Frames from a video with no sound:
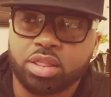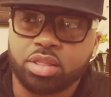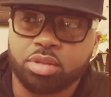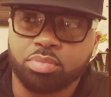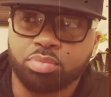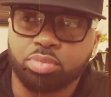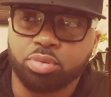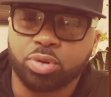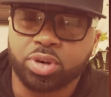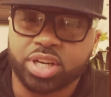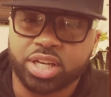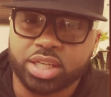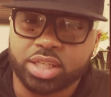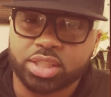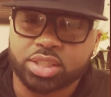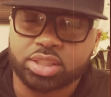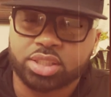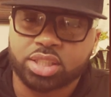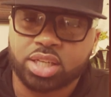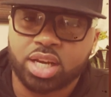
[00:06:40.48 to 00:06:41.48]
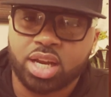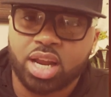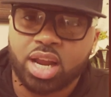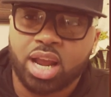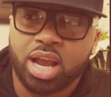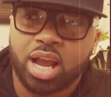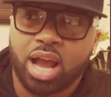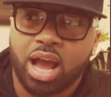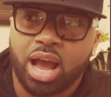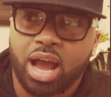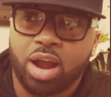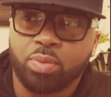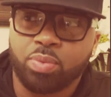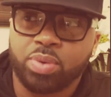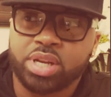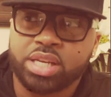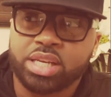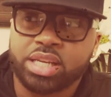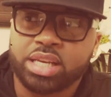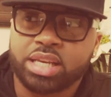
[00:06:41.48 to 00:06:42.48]
the bridge. I
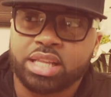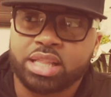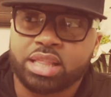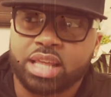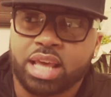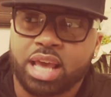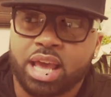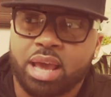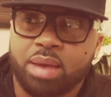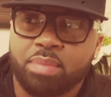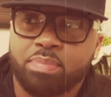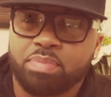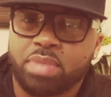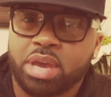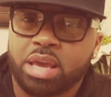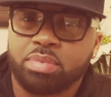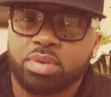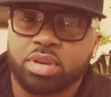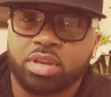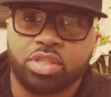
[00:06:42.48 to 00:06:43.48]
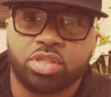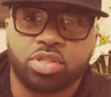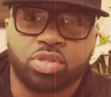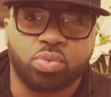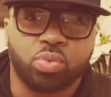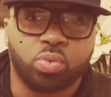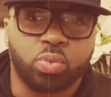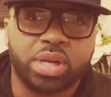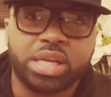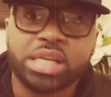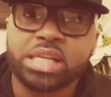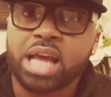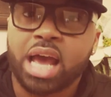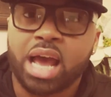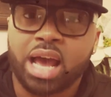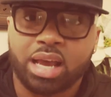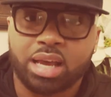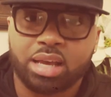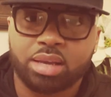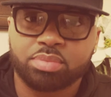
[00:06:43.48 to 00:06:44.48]
redid that maybe 3
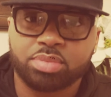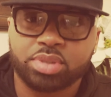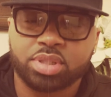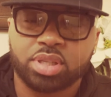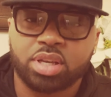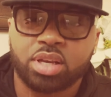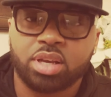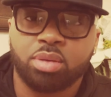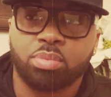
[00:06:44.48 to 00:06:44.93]
times